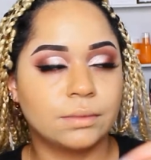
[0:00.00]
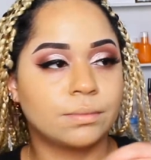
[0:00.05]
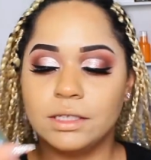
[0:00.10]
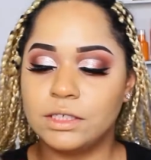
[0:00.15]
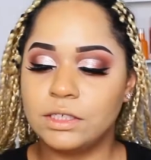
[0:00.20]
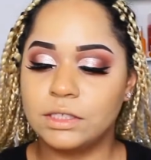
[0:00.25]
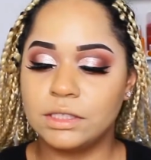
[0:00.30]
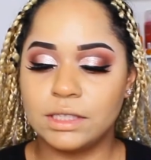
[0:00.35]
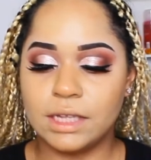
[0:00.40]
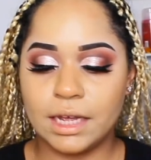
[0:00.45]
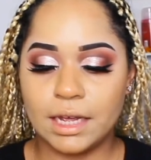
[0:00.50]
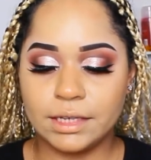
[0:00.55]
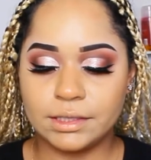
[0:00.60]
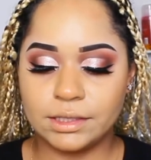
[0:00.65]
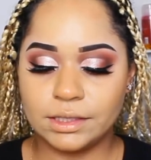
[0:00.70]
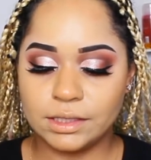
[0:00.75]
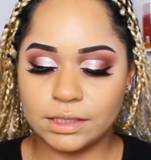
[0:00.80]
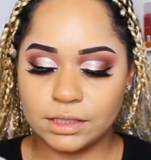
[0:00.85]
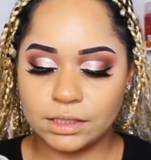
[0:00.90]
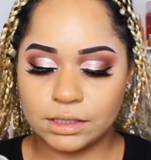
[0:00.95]
This is the
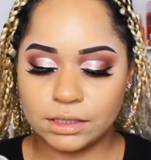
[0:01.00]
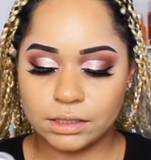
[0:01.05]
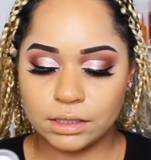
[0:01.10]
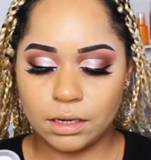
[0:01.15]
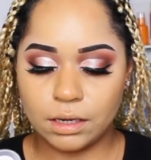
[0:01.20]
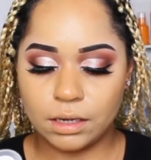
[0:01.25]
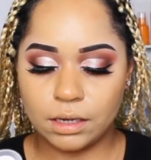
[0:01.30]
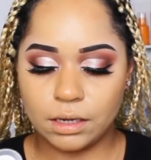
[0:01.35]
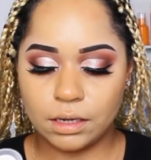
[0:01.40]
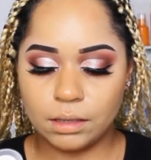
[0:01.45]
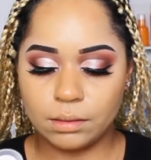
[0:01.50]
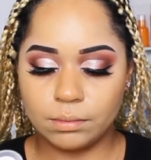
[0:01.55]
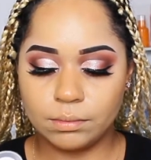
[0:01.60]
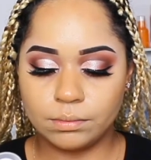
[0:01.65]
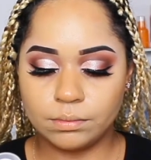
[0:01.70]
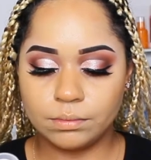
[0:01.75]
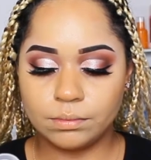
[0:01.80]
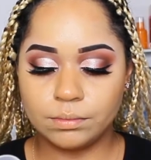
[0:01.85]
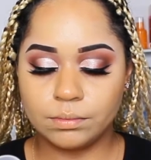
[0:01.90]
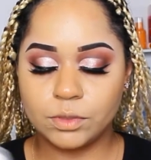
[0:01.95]
Essence
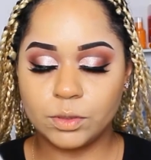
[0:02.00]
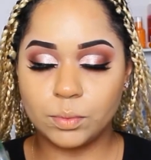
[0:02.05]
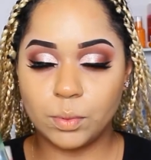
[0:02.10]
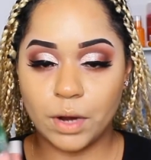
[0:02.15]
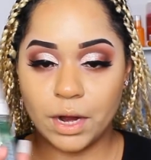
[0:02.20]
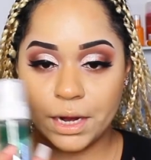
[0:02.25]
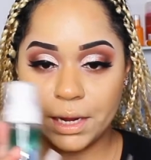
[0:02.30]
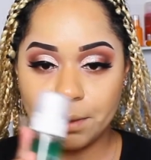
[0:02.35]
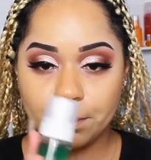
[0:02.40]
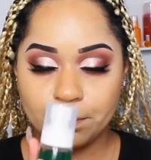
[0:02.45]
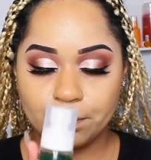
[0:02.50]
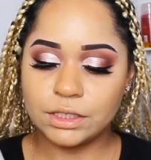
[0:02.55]
spray.